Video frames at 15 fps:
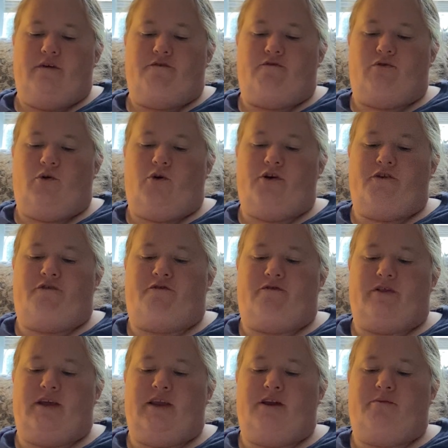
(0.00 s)
Flora
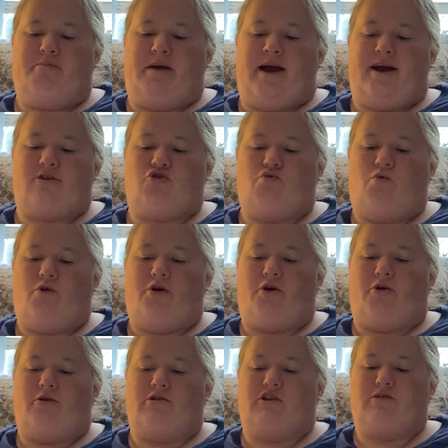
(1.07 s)
flitted back toward
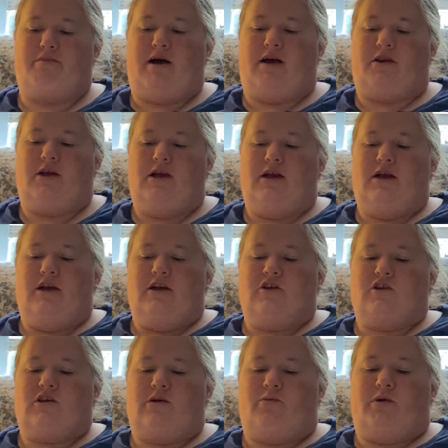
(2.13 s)
her and smiled.
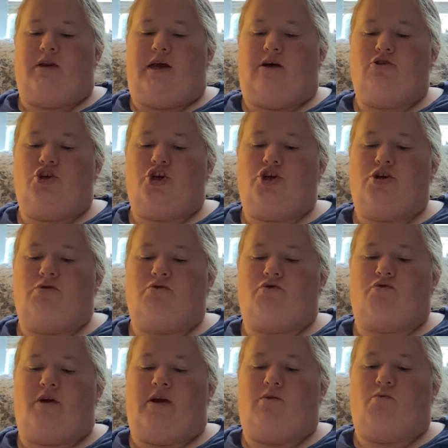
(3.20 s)
Someone else showed
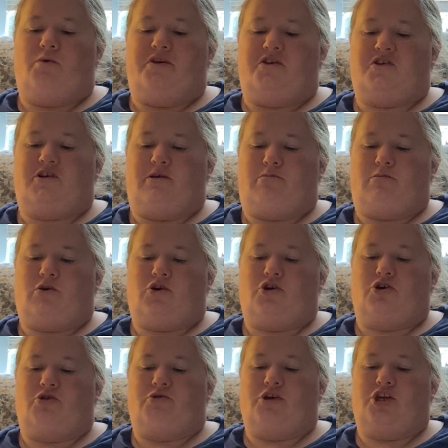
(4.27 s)
great wisdom,
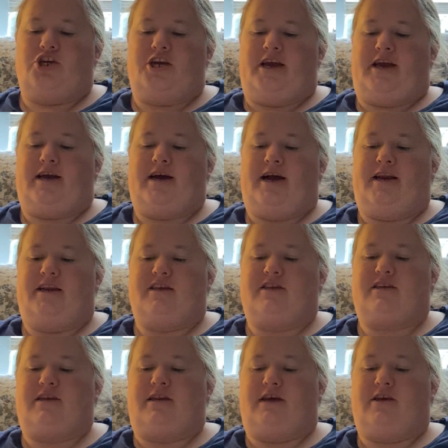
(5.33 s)
courage, and kindness
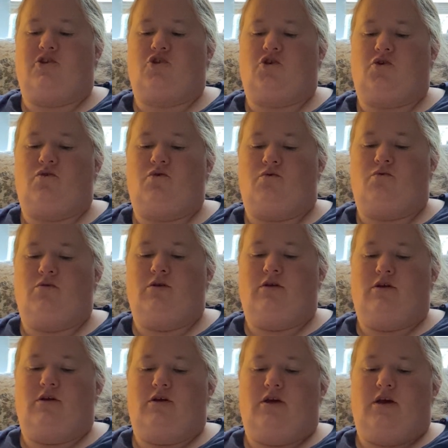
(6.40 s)
tonight, too.
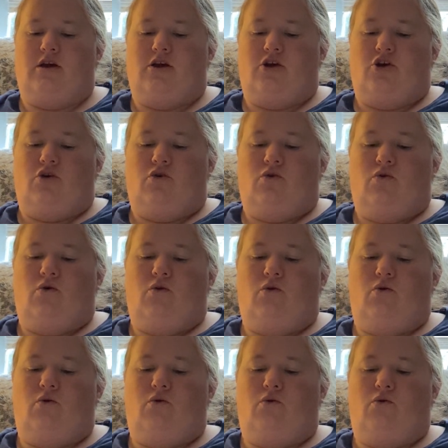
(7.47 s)

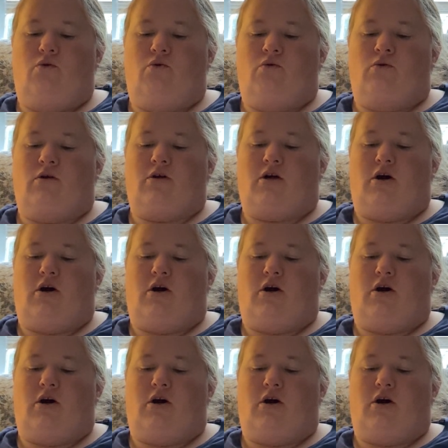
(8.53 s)
Ooh,